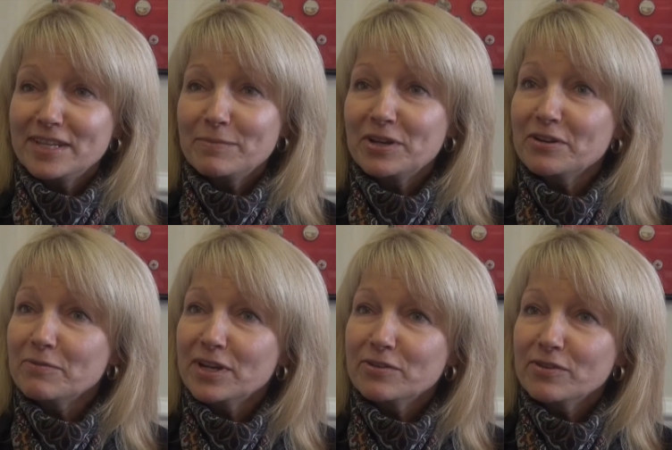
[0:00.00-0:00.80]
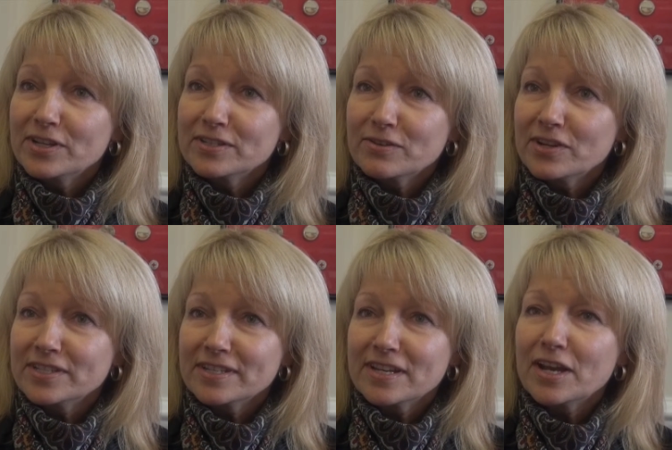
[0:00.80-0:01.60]
The American Red Cross
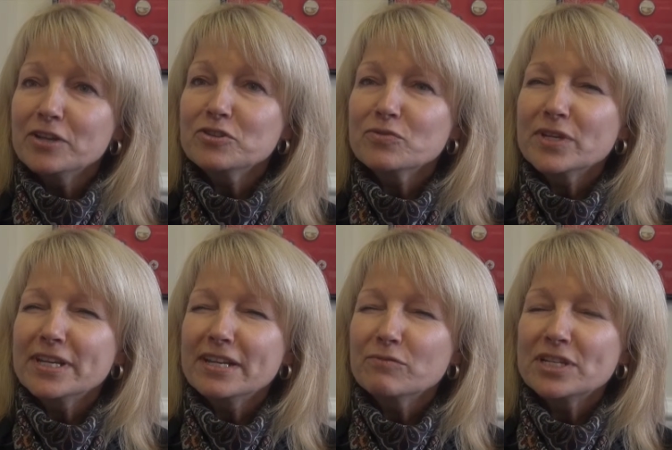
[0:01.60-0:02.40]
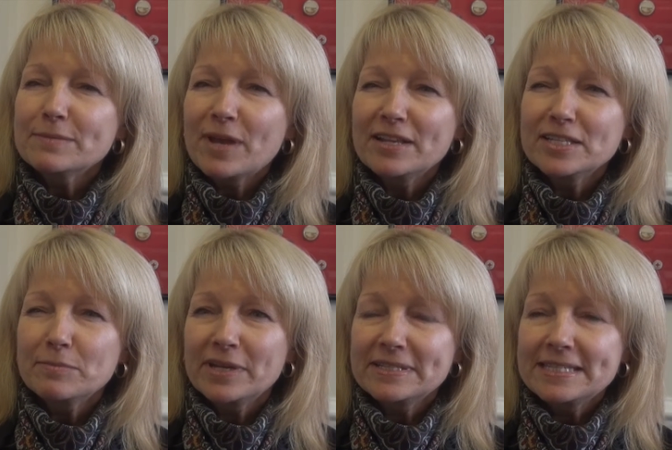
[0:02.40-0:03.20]
across the country responds
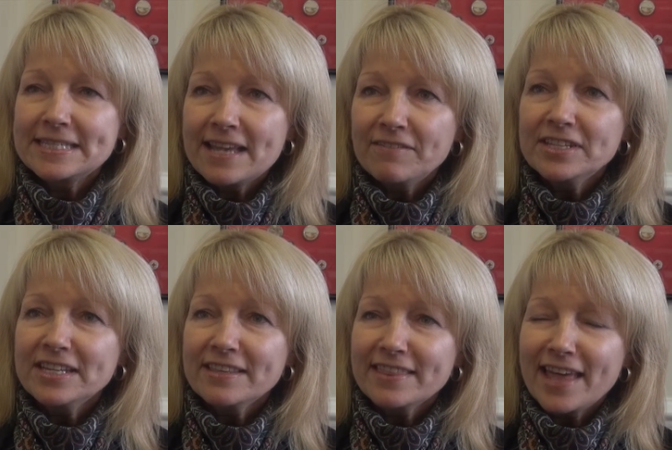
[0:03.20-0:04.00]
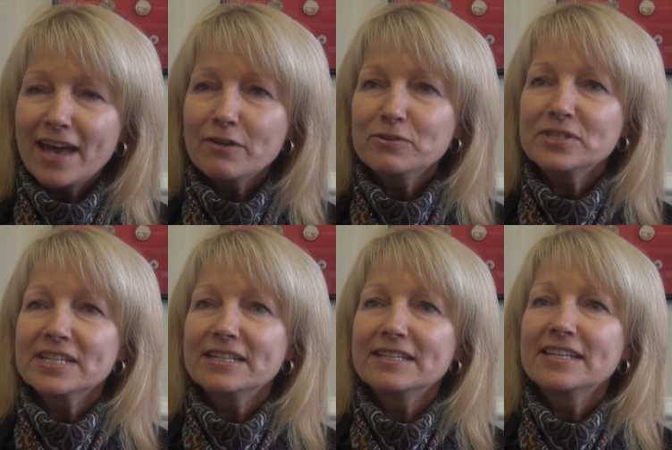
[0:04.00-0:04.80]
to about
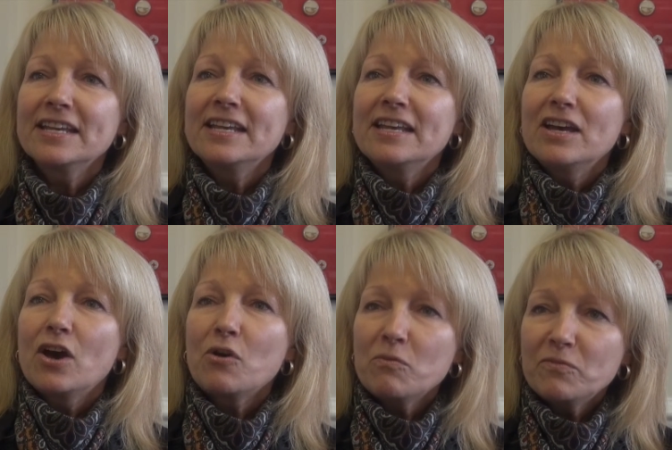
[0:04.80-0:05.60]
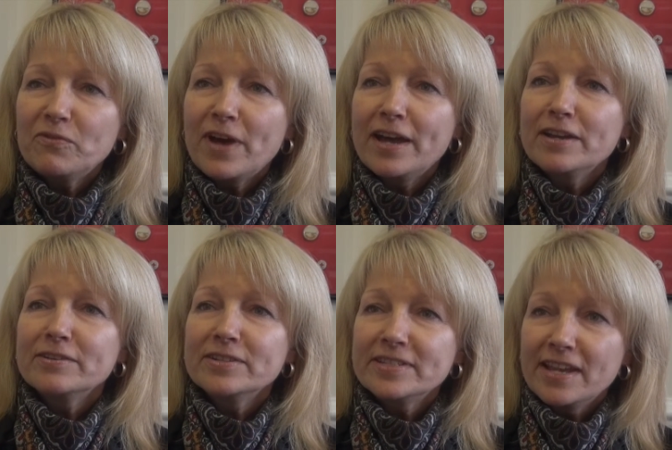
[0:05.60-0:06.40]
70,000 home
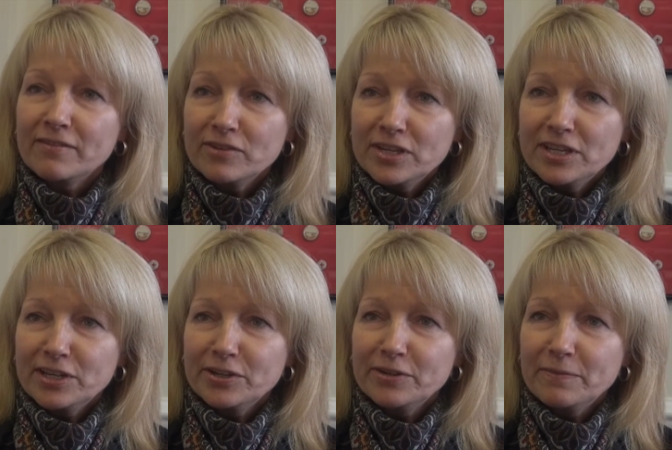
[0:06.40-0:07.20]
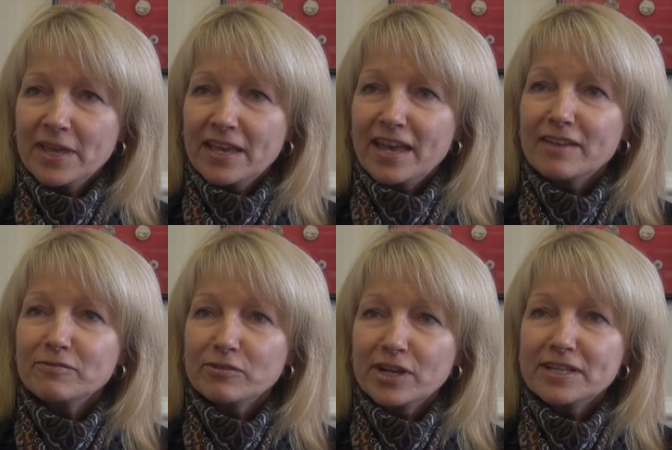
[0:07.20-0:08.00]
fires every year.
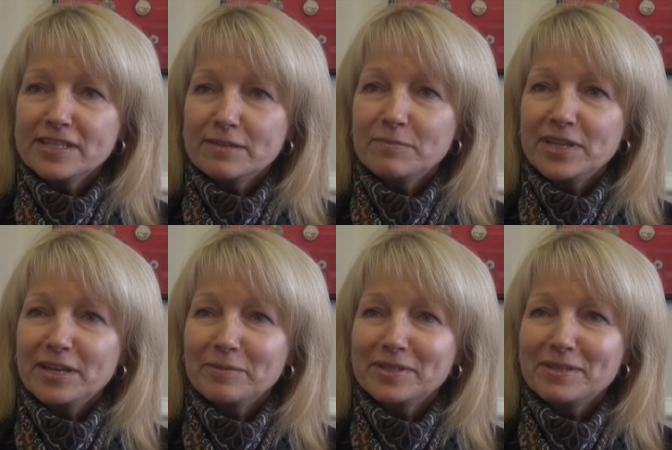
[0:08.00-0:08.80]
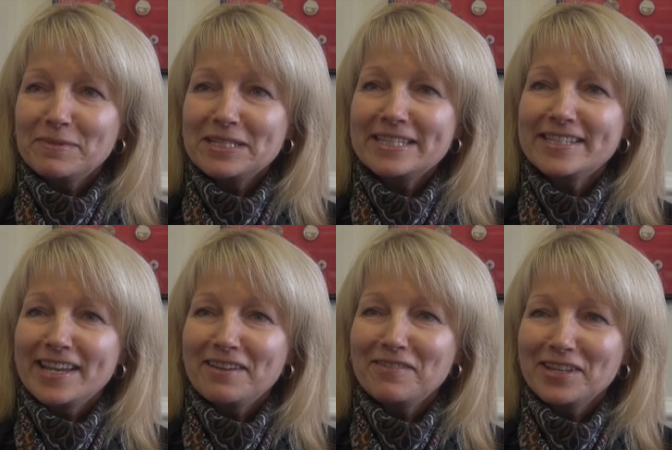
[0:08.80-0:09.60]
And for us to be able to be
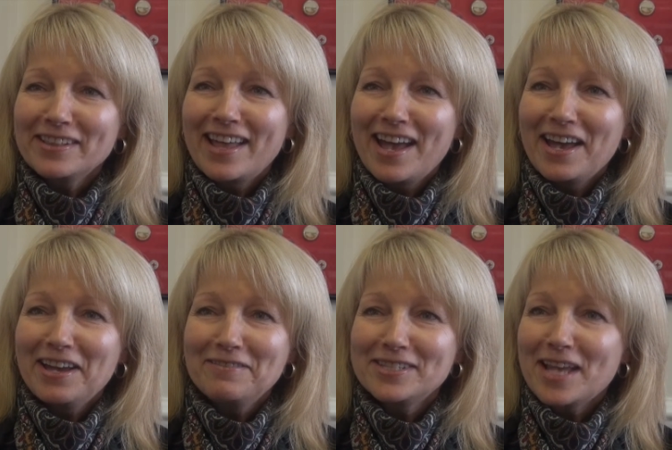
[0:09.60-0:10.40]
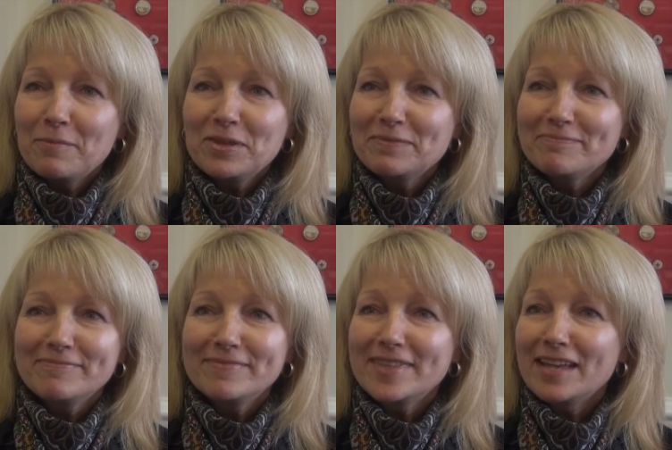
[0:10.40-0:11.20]
saving lives, I mean,
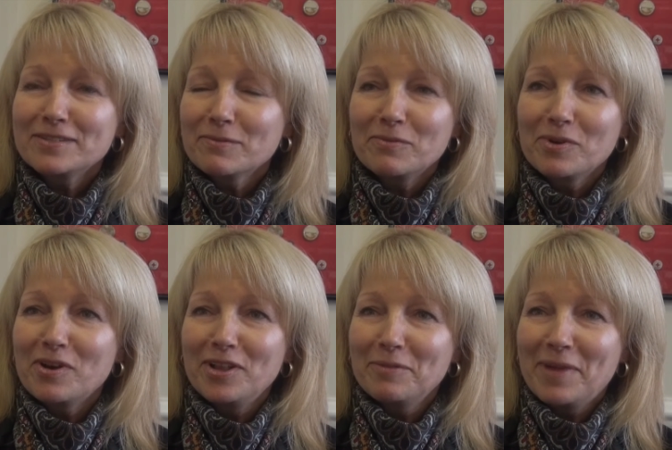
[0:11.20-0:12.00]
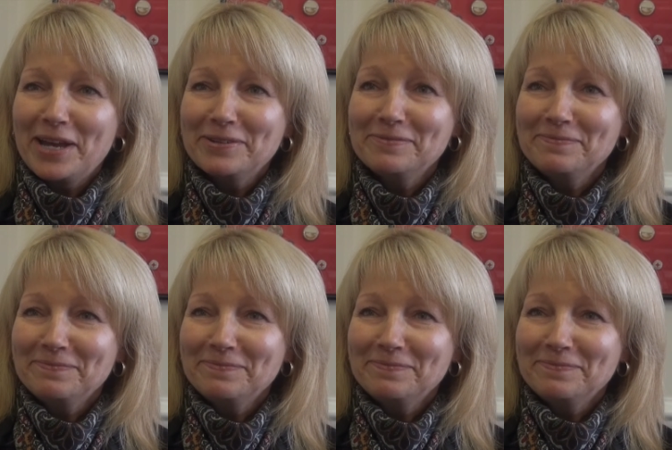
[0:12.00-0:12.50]
that's what we're all about.